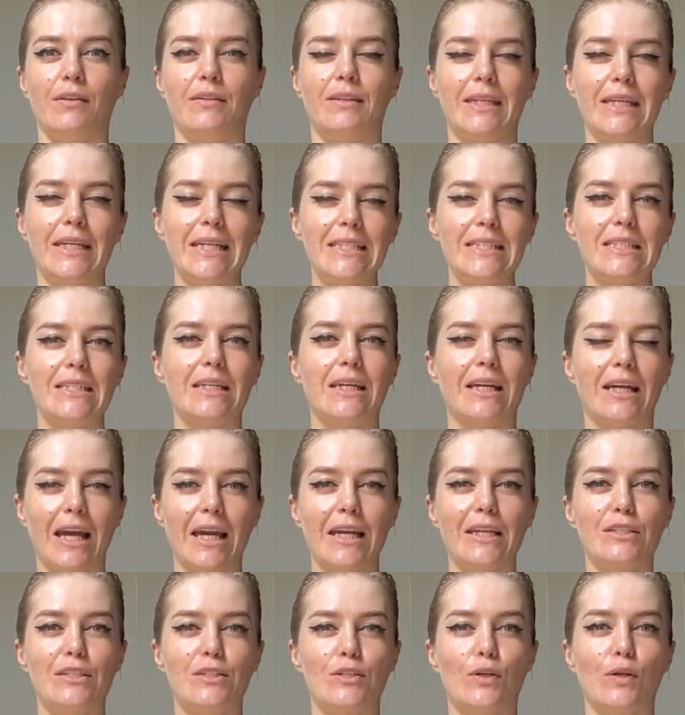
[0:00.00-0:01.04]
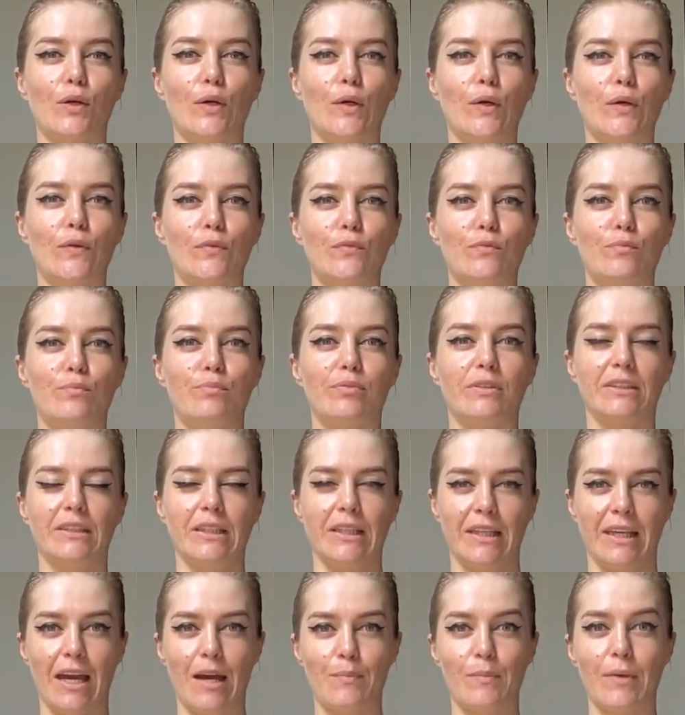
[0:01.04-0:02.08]
This kind of
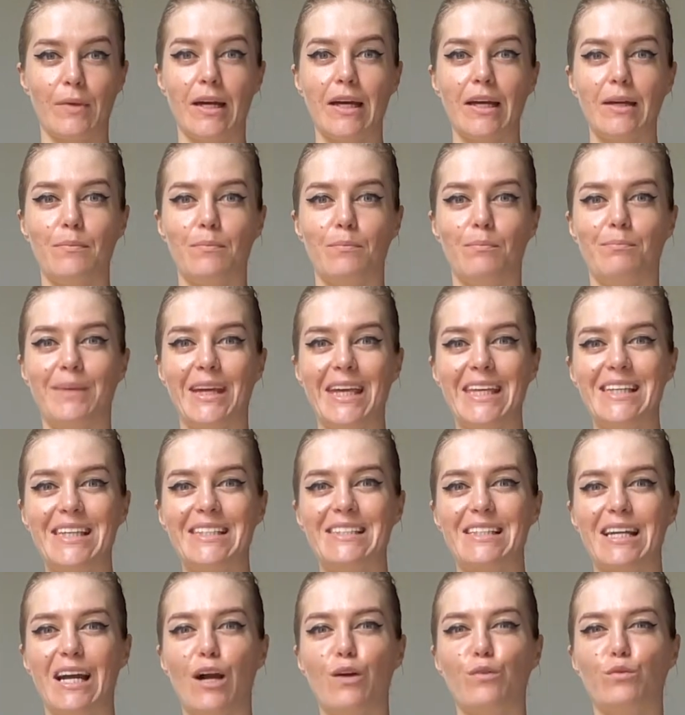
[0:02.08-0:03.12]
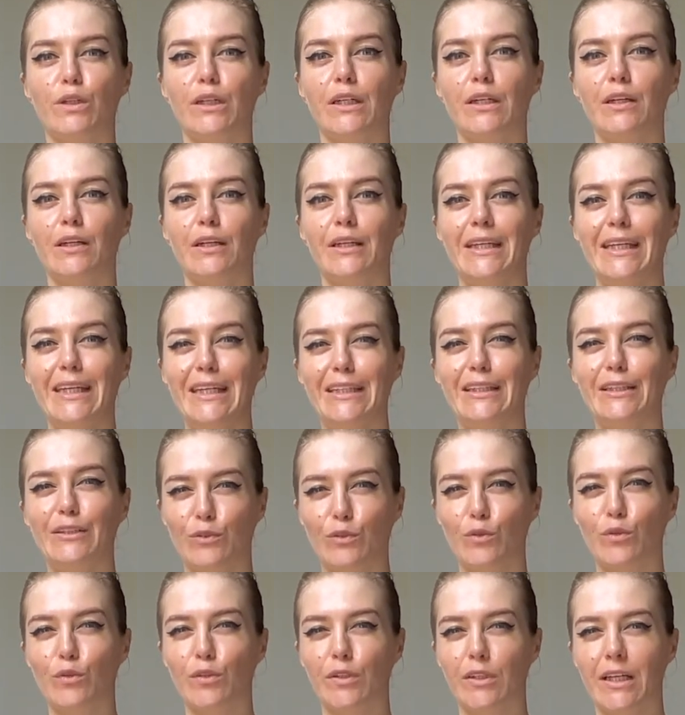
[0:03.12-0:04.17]
pranayama makes our inner
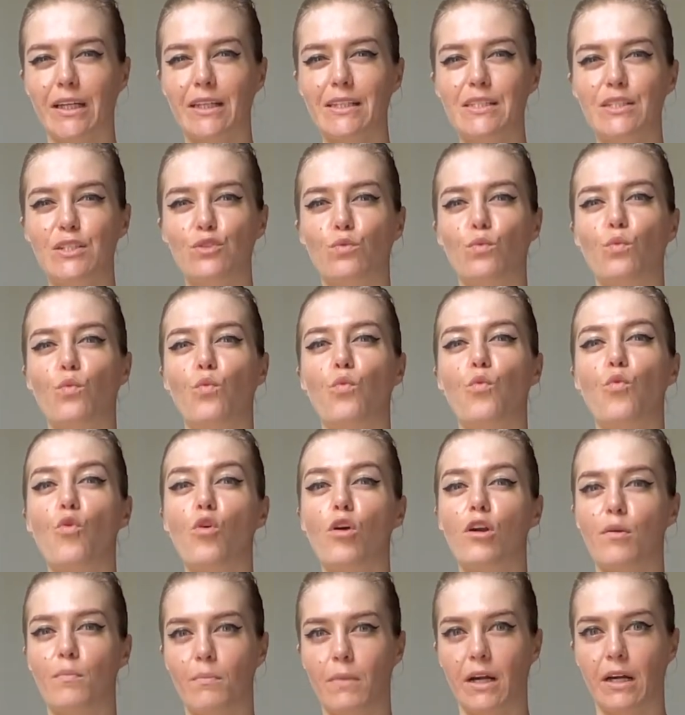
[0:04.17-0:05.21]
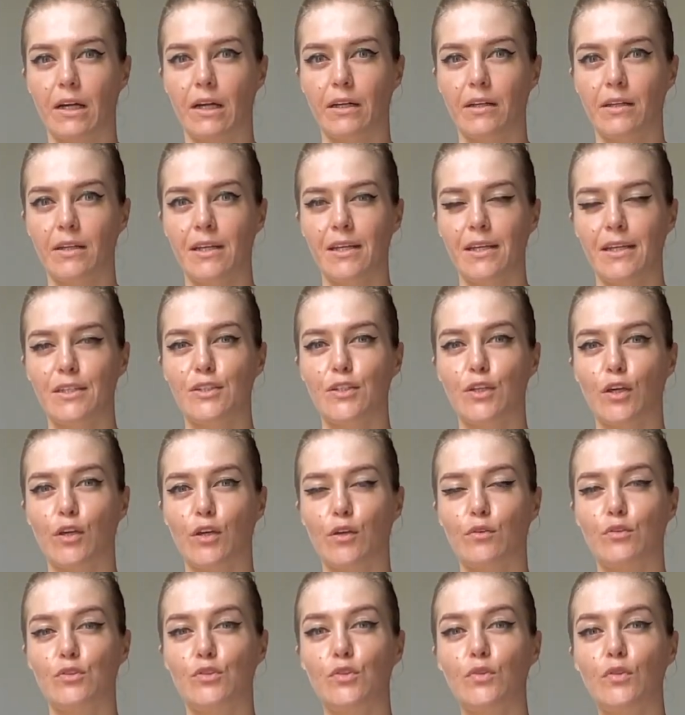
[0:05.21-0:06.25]
organs warmer.
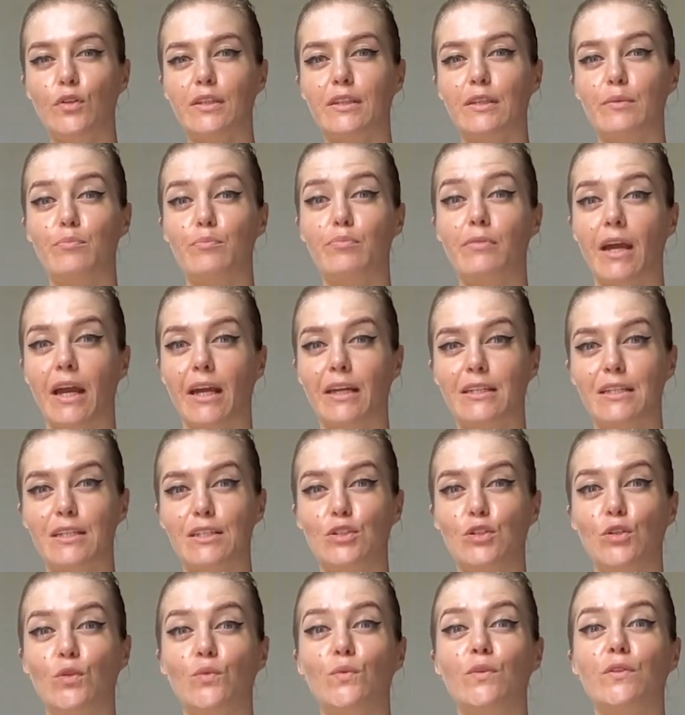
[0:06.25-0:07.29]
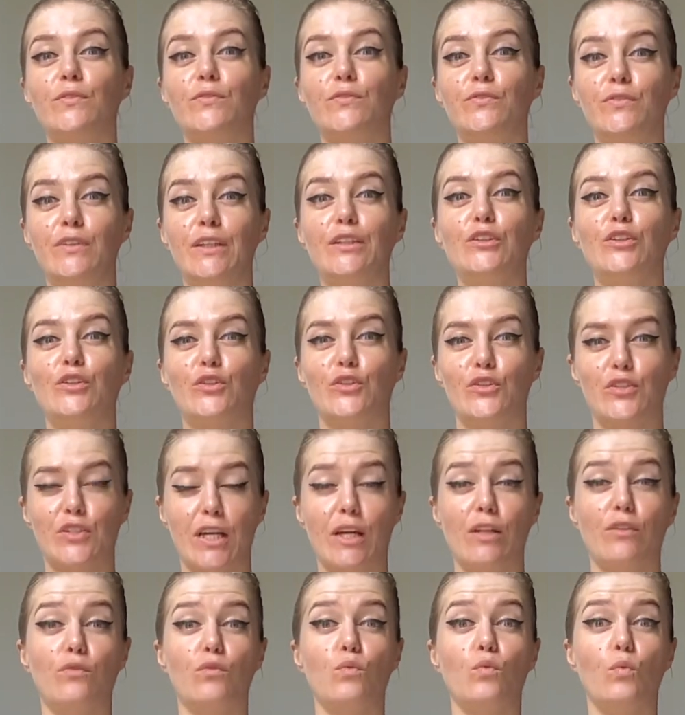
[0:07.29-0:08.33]
So during the practice you will feel
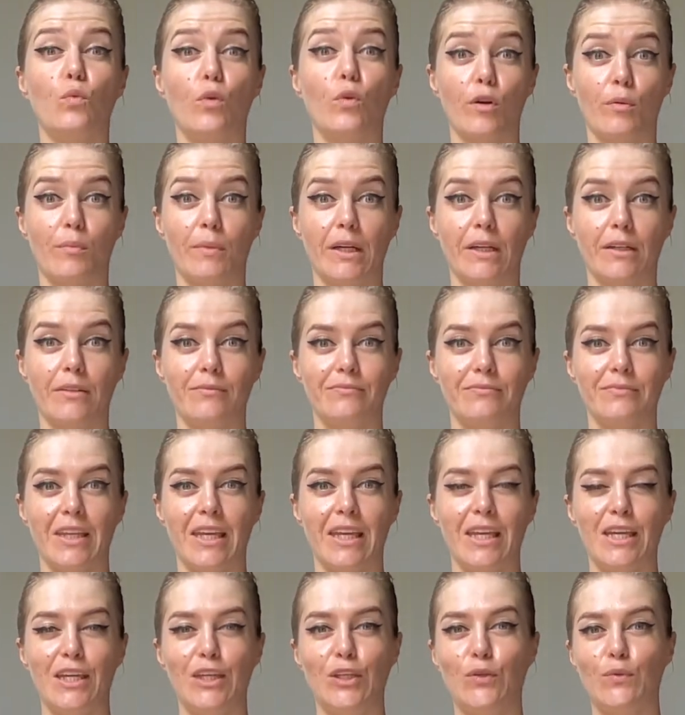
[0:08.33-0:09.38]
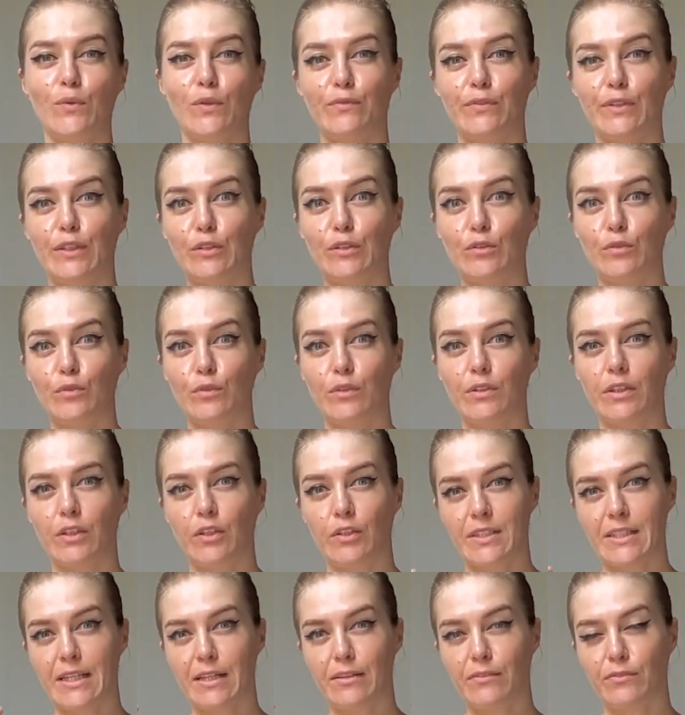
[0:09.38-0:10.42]
yourself warmer. You will feel
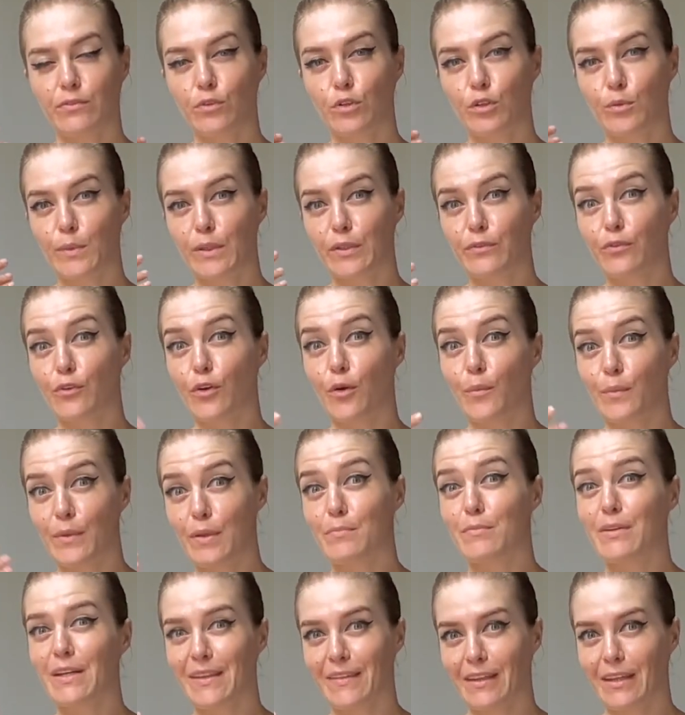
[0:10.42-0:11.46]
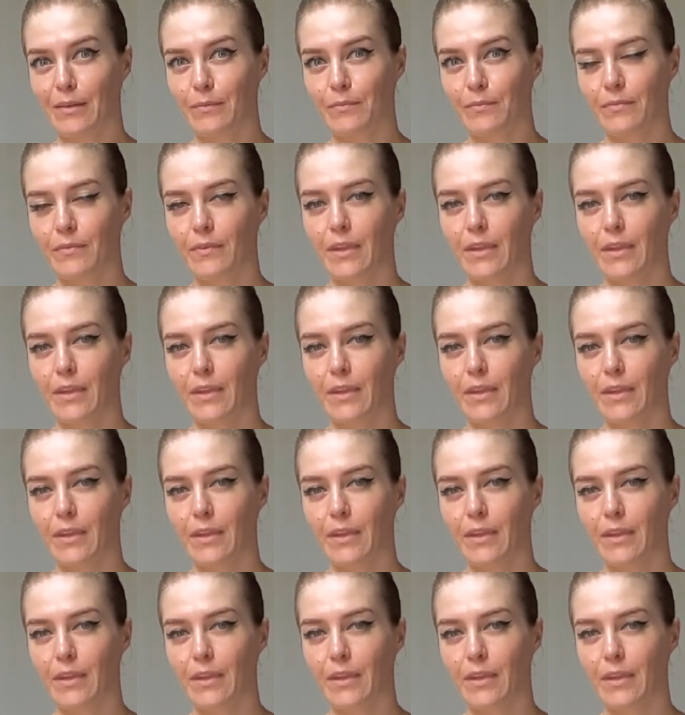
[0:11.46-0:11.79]
yourself warmer from the breathing.